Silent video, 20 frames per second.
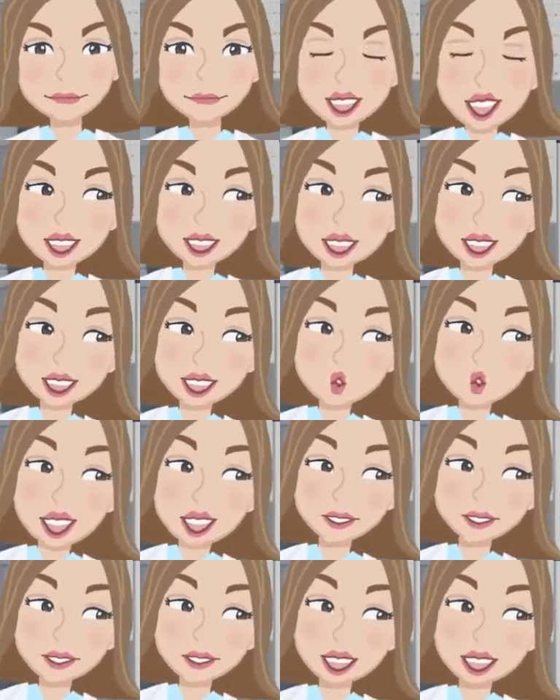100
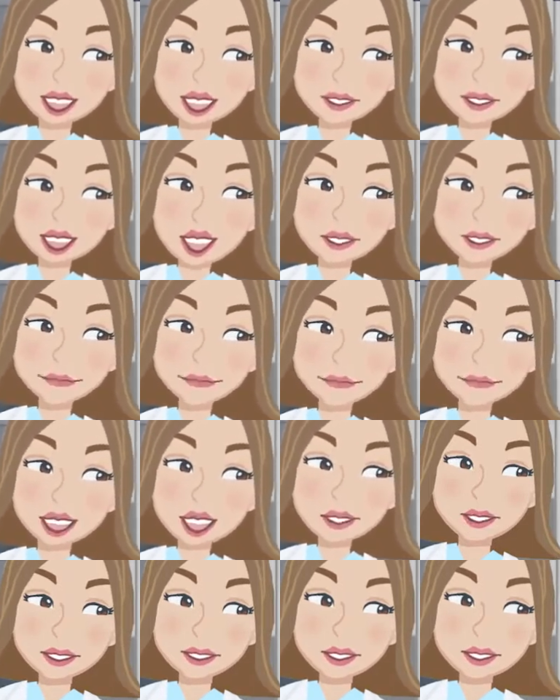microliter cell
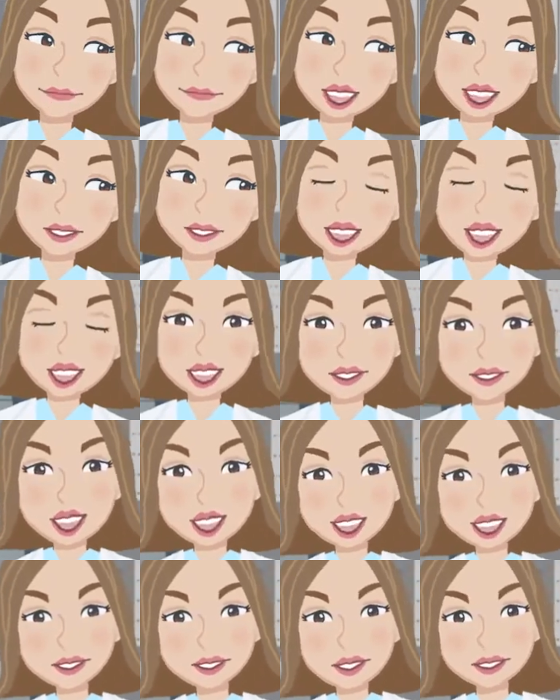suspension plus
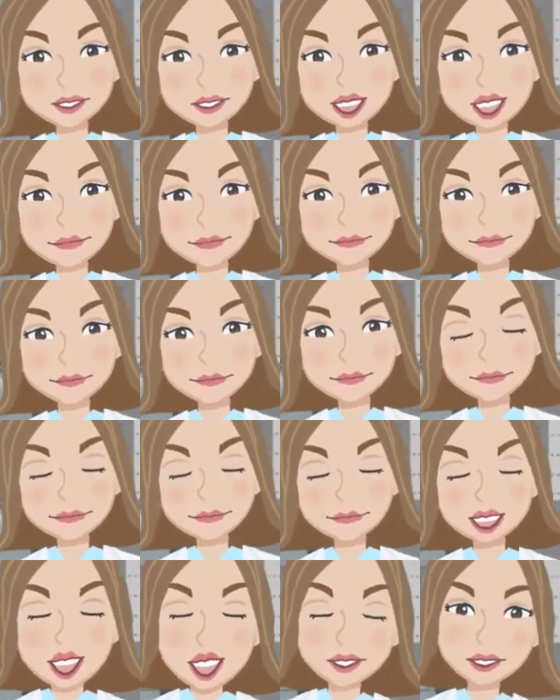antibody cocktail
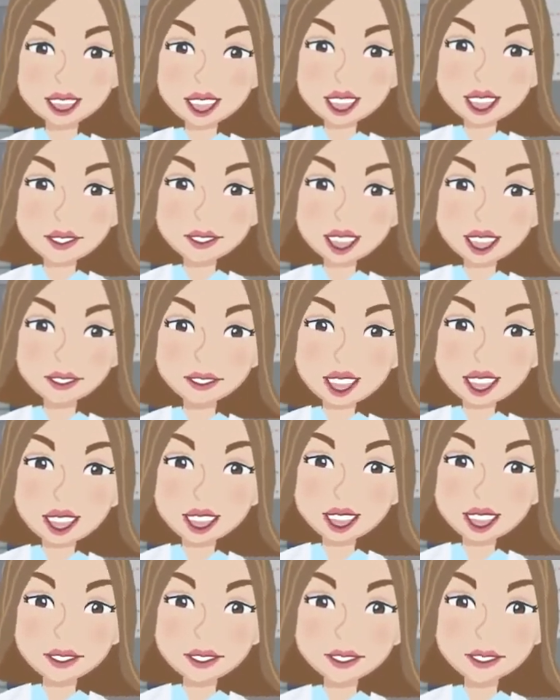often reaches
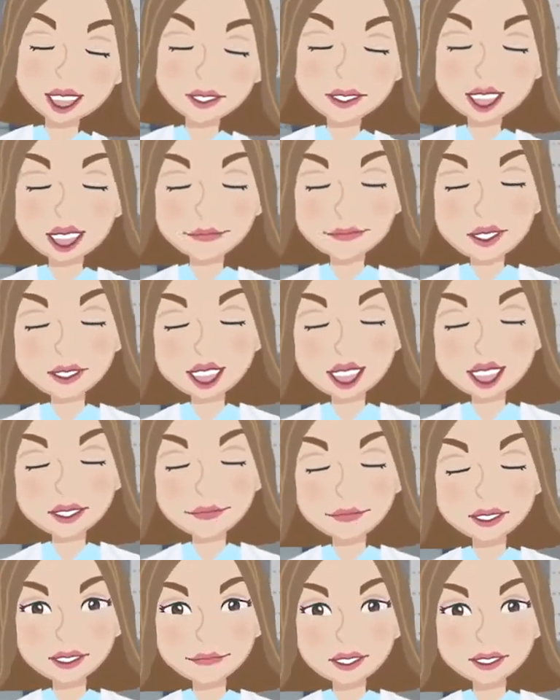volumes between
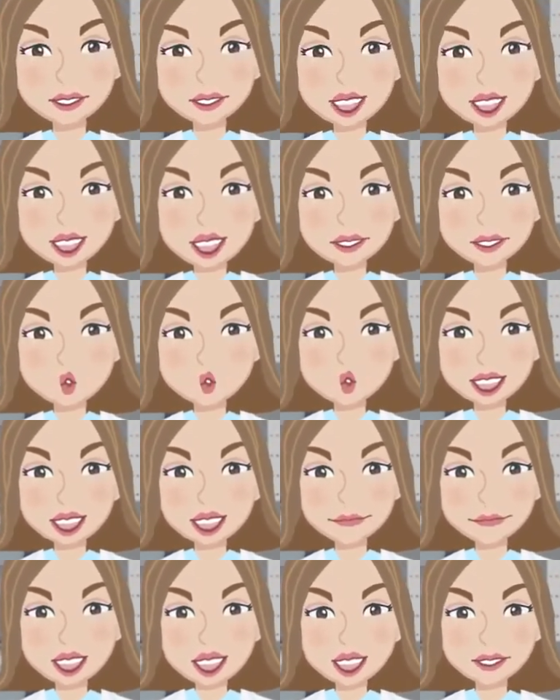150 and 200